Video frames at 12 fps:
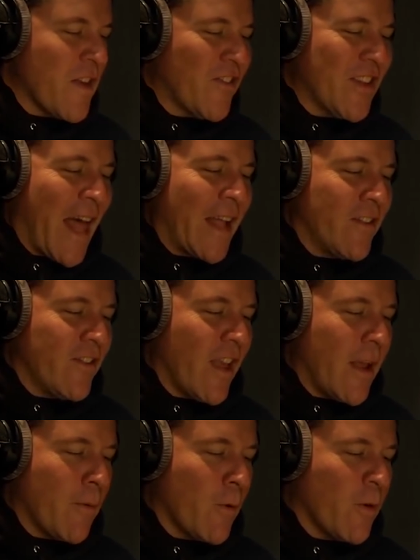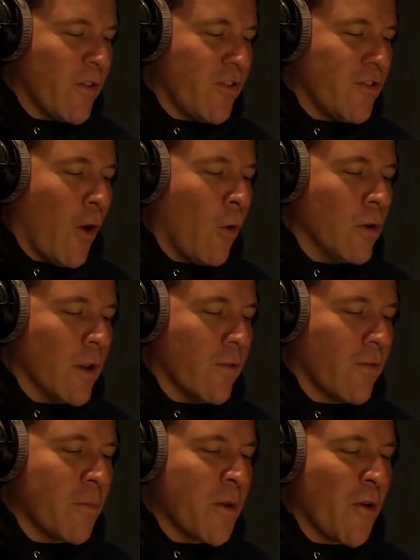Favreau is truly a longtime
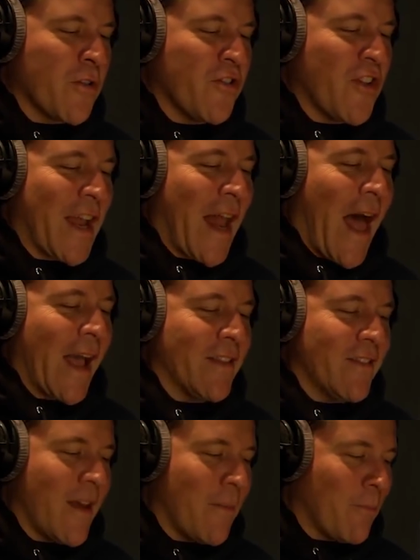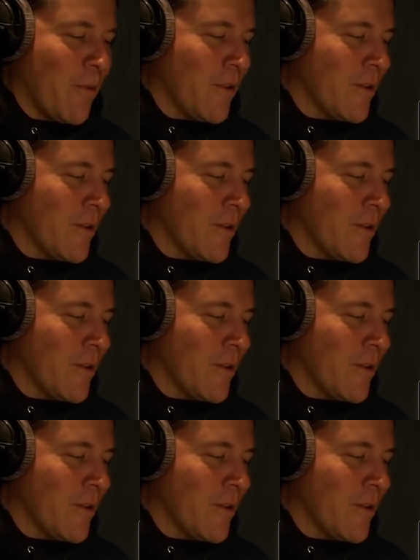resident of the faraway galaxy,